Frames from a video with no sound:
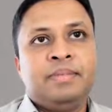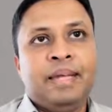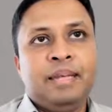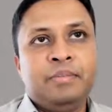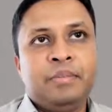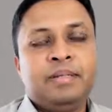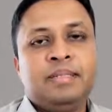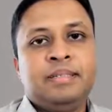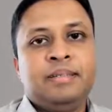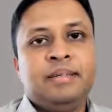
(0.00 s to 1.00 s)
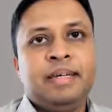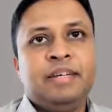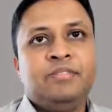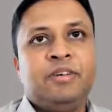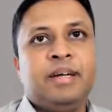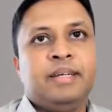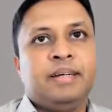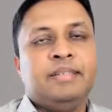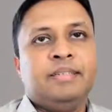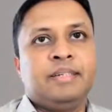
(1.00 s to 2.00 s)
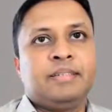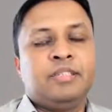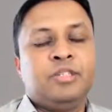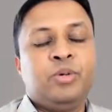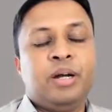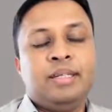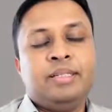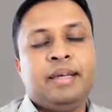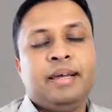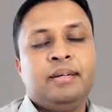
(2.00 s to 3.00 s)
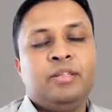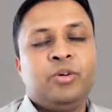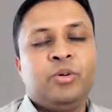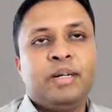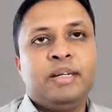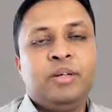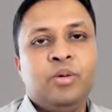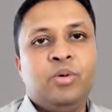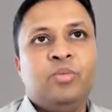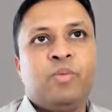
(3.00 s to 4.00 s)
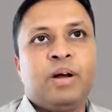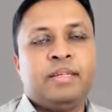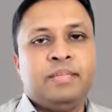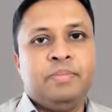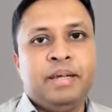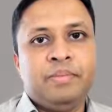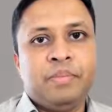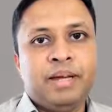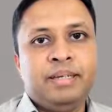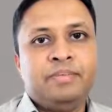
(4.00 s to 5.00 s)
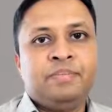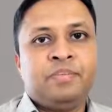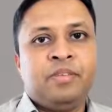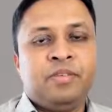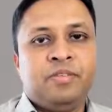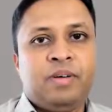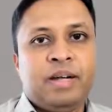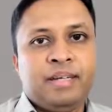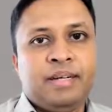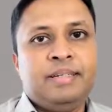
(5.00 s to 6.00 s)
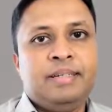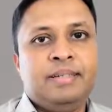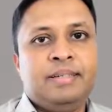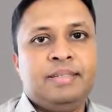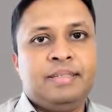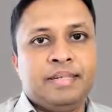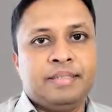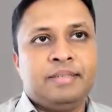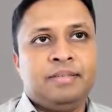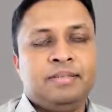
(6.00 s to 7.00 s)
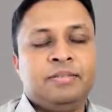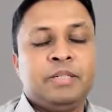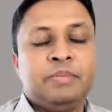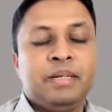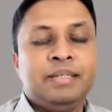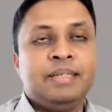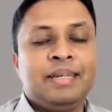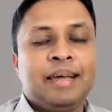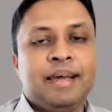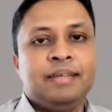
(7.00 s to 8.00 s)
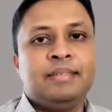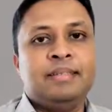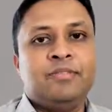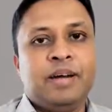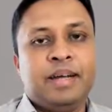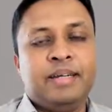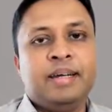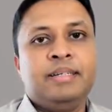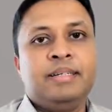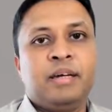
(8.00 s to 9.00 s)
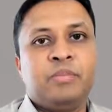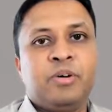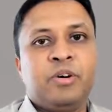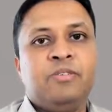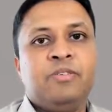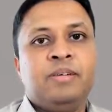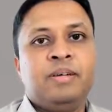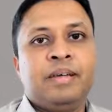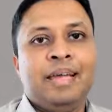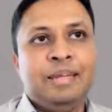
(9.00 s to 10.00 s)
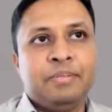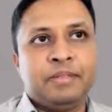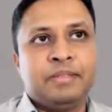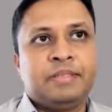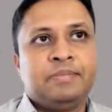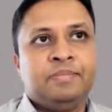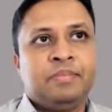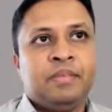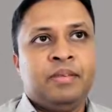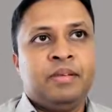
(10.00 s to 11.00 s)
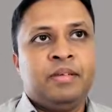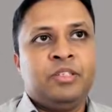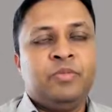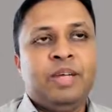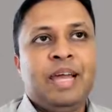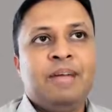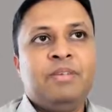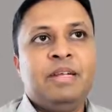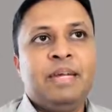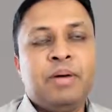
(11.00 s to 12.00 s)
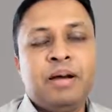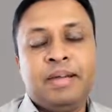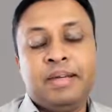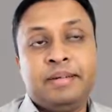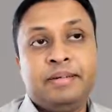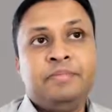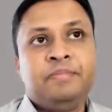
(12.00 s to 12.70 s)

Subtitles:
elements in finite sets. You understand, you already know what is meant by finite sets, which means it has a finite number of elements. So we have a lemma here.